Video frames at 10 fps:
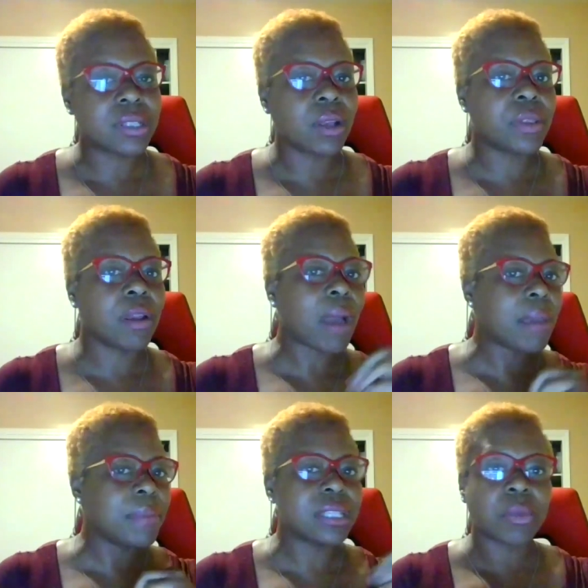So there
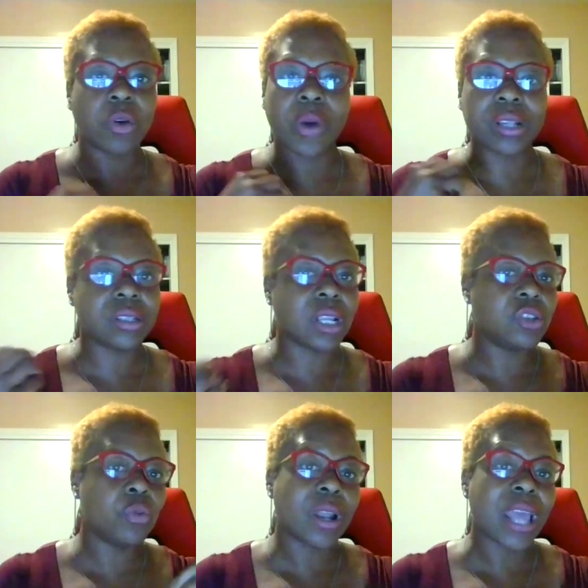might be some questions that
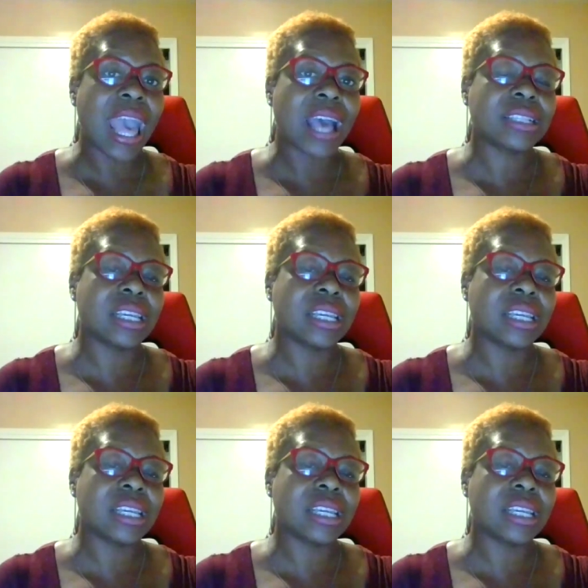you want to ask.